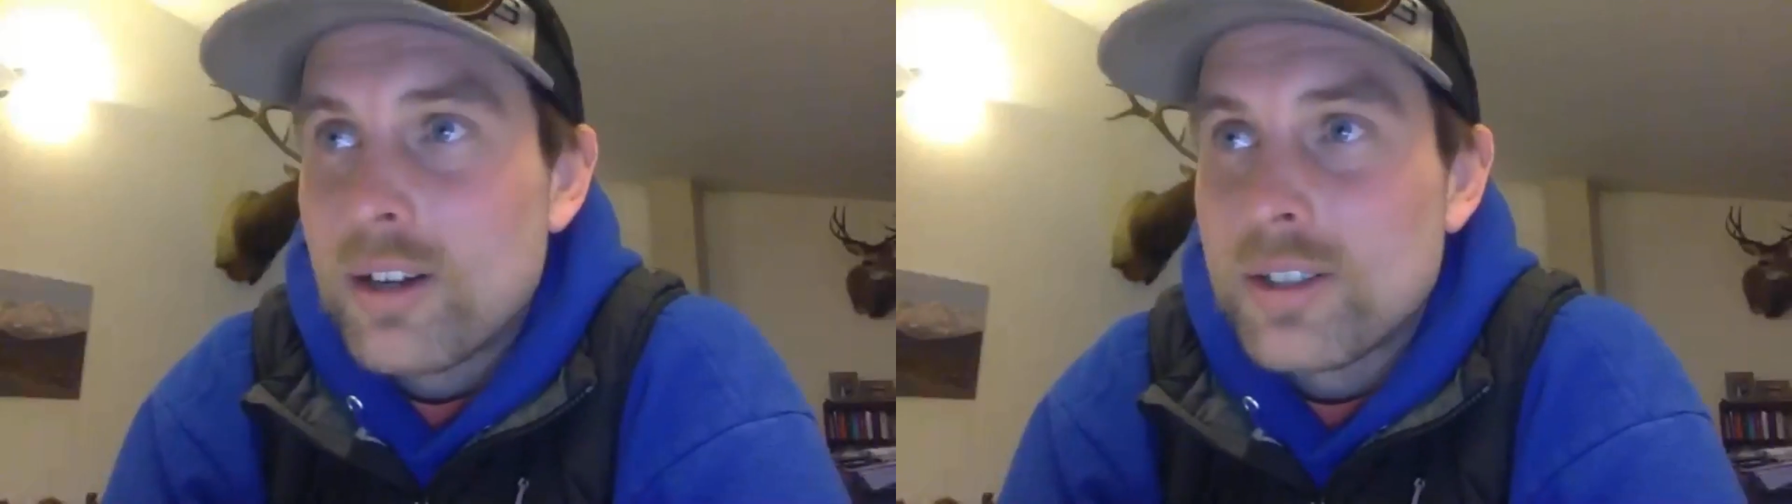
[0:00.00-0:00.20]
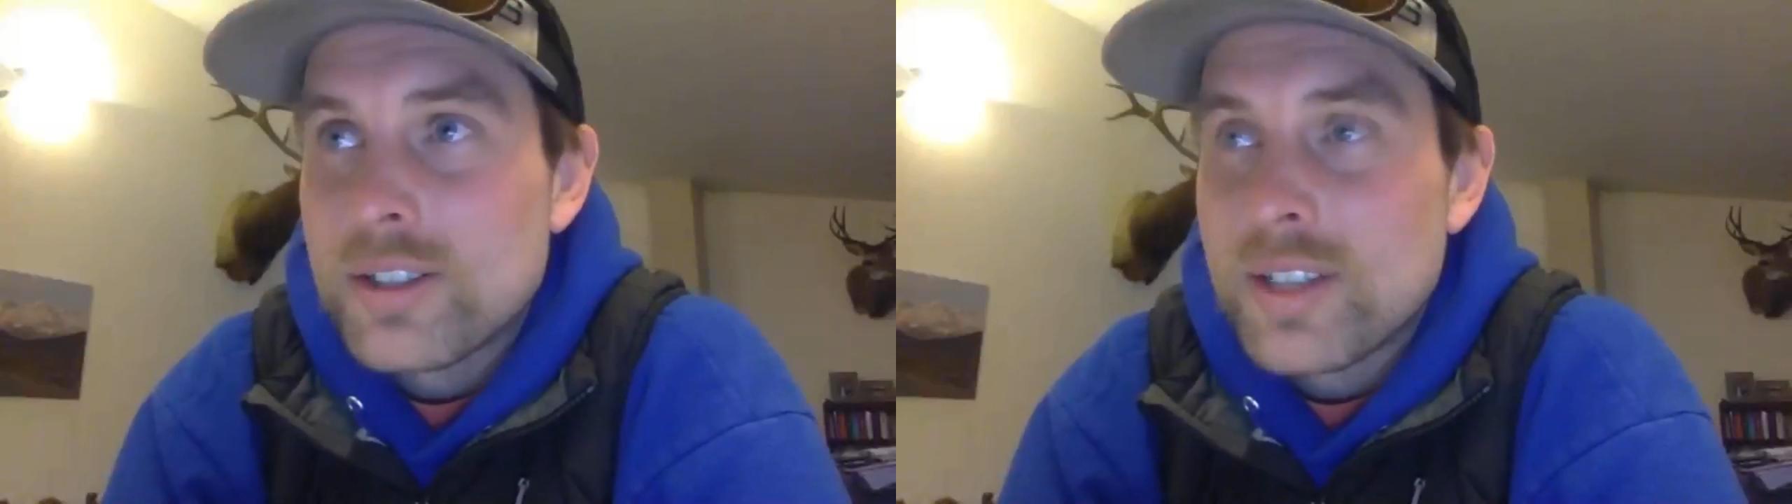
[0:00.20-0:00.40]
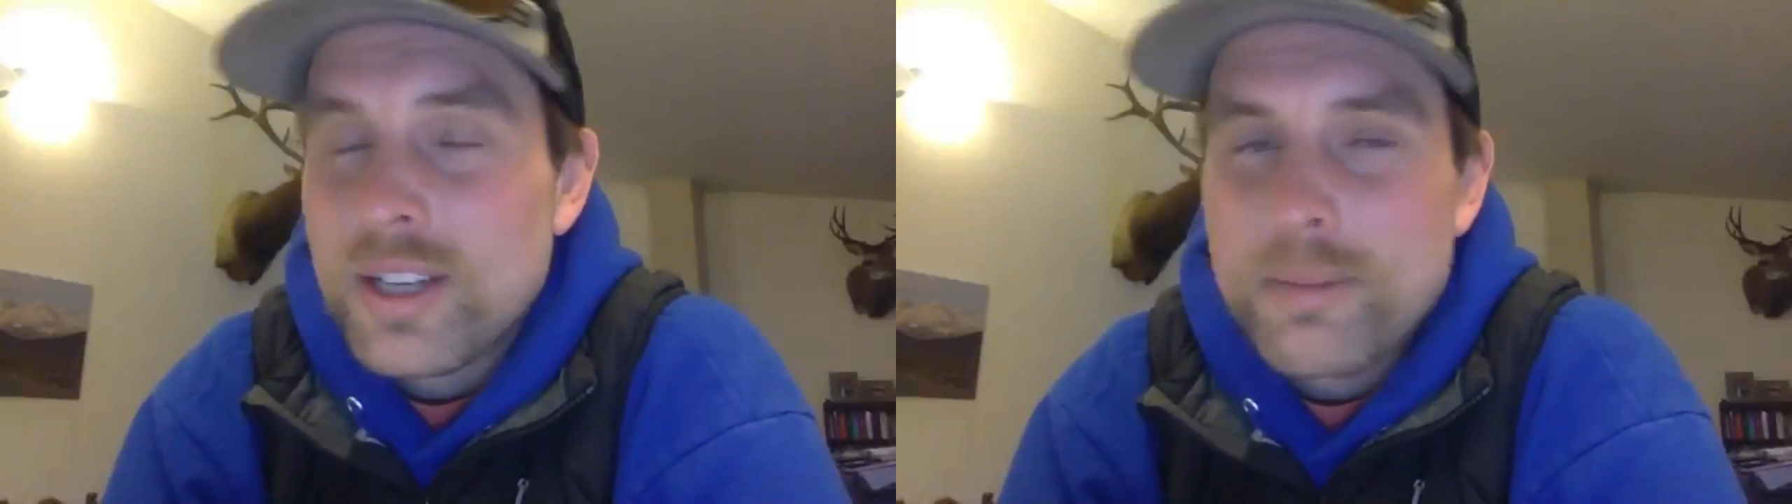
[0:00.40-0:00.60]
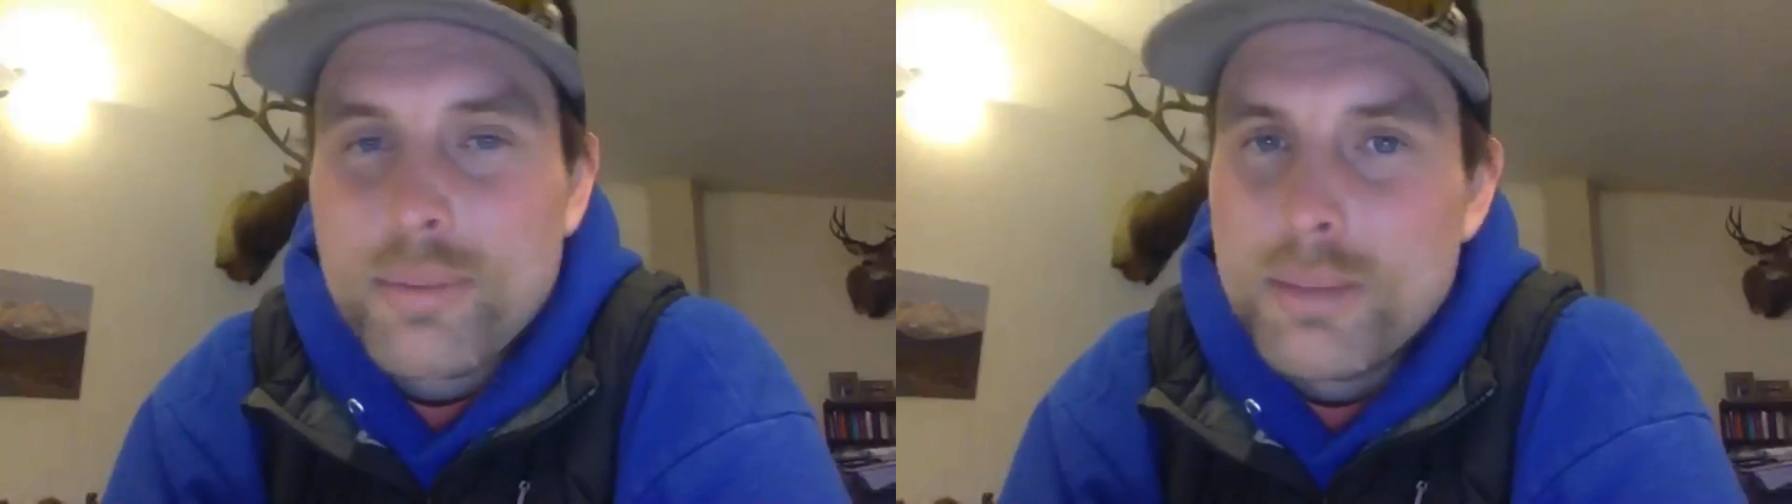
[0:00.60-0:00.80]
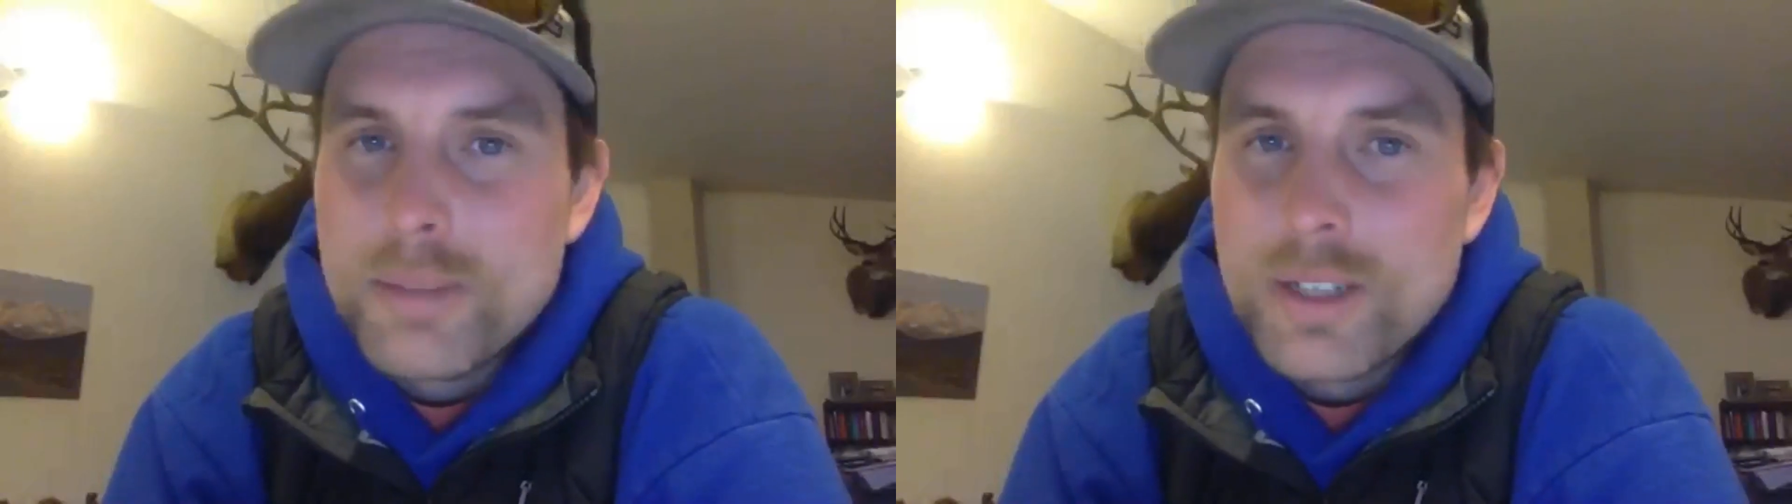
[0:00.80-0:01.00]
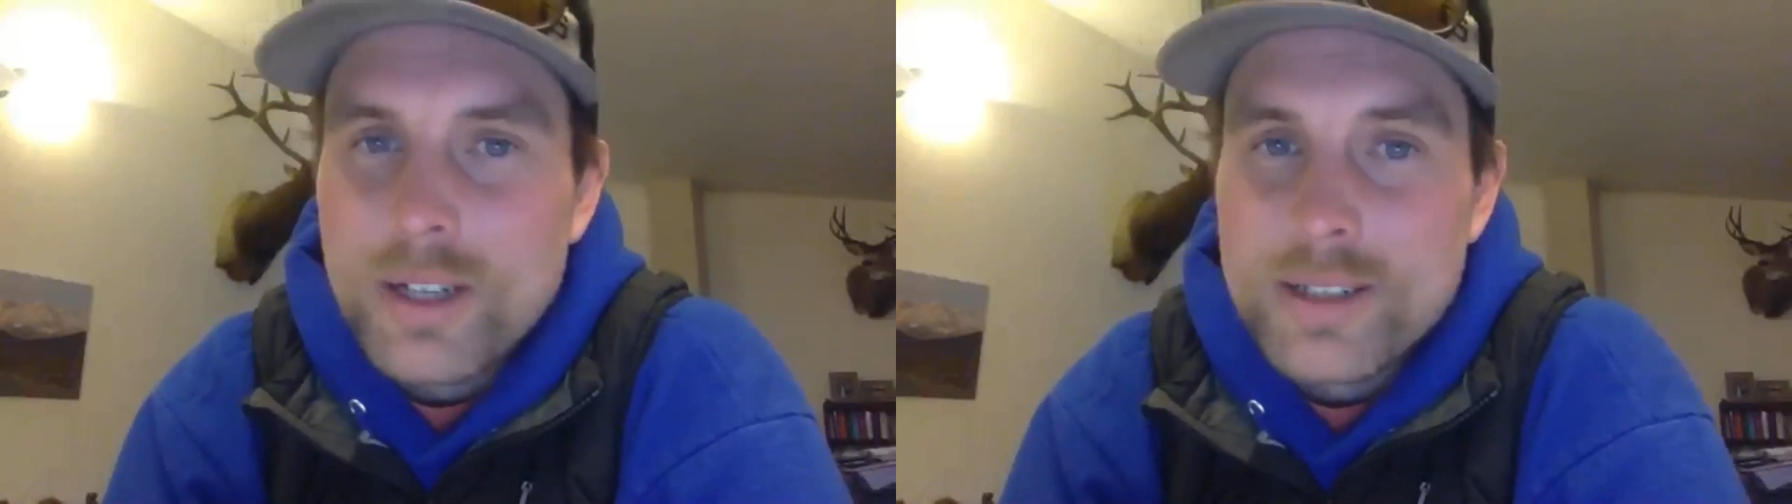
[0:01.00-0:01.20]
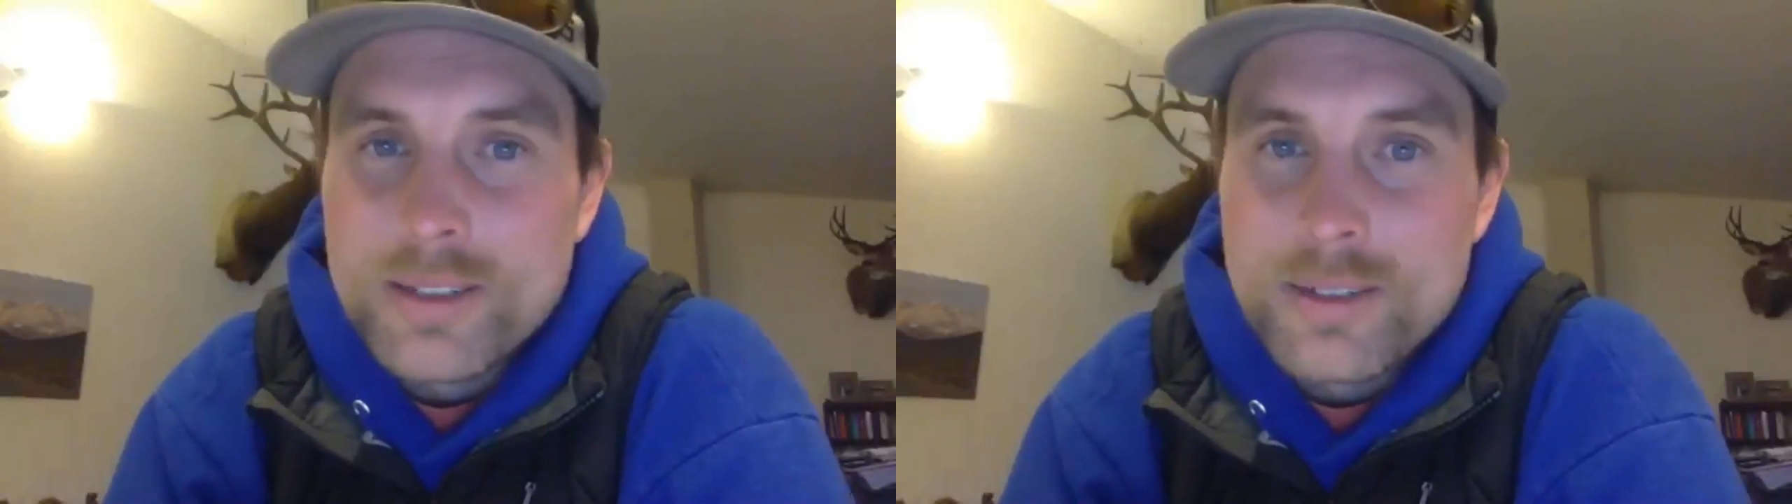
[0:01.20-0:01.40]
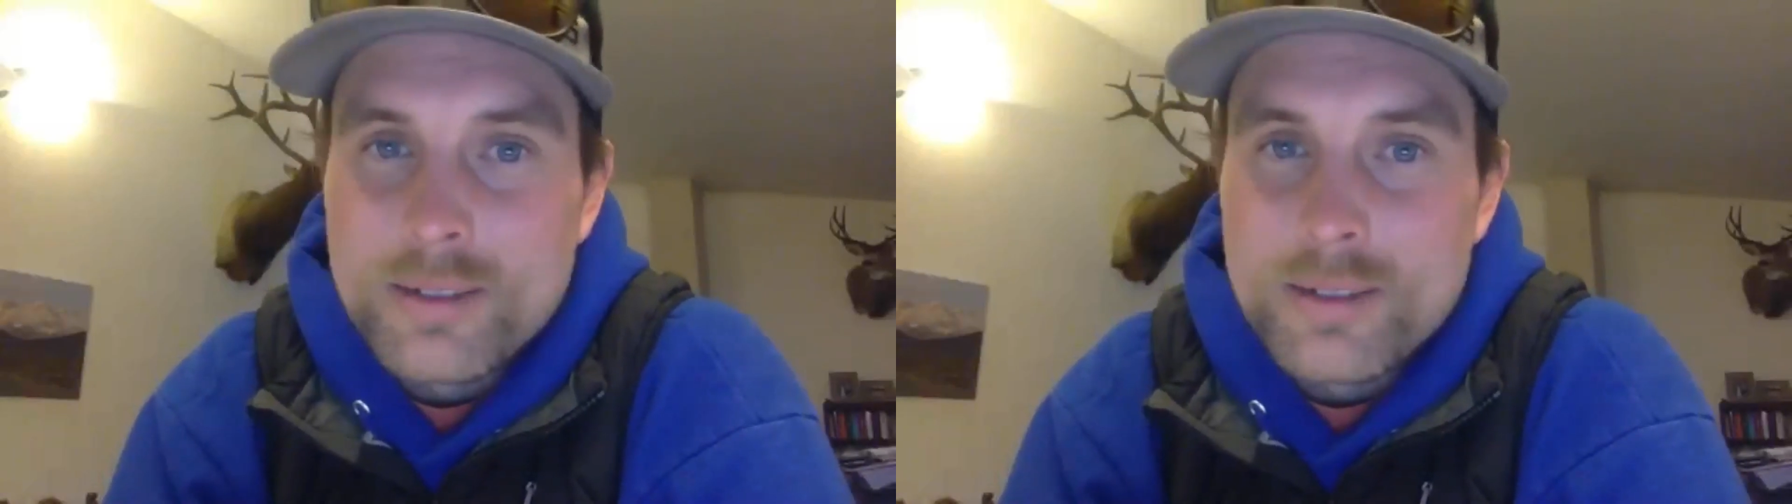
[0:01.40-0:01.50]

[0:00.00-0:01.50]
just kind of prima donnas, and